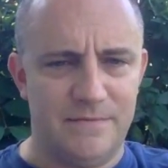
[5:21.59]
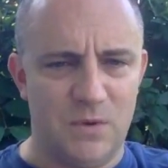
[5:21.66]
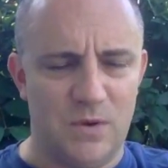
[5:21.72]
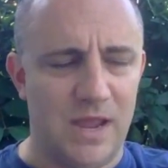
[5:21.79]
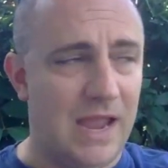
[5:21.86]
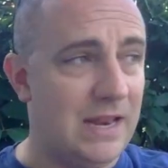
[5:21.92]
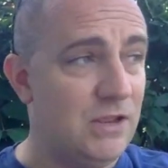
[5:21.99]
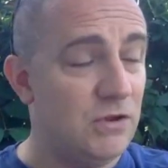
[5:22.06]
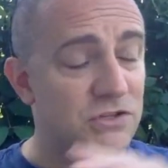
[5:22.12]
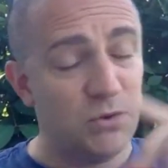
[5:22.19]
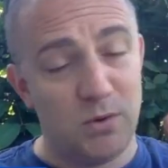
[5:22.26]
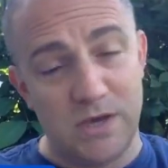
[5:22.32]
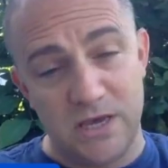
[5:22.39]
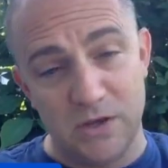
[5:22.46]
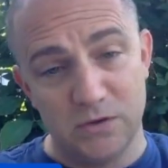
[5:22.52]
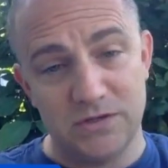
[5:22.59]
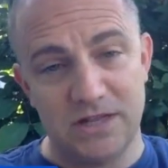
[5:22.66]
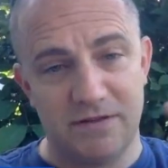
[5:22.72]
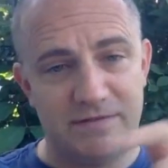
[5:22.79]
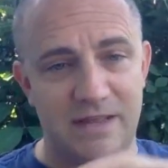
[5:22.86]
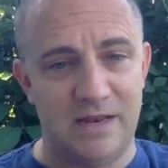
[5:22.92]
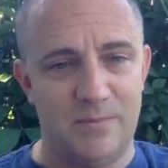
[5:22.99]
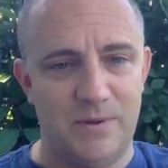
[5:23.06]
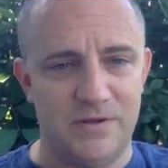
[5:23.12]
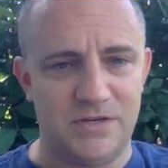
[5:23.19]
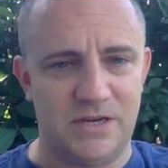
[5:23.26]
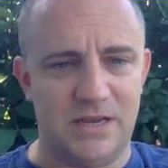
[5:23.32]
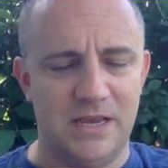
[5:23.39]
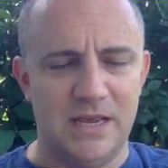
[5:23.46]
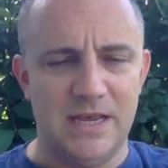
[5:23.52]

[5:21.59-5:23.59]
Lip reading: Okay, and he also kills left-handed pitching.